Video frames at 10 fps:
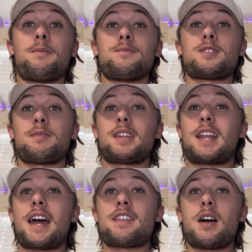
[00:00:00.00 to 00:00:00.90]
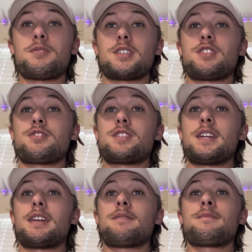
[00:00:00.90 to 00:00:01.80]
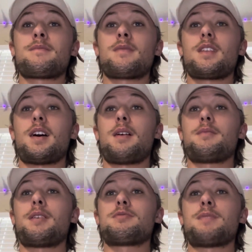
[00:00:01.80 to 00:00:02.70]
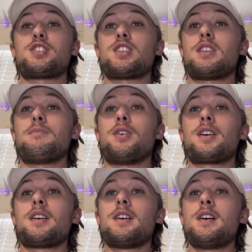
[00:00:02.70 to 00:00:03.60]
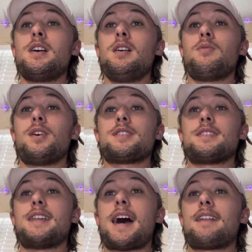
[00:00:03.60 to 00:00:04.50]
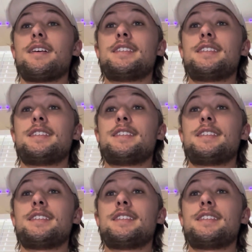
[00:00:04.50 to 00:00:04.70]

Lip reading: Something that I thought was interesting that was mentioned in the book was that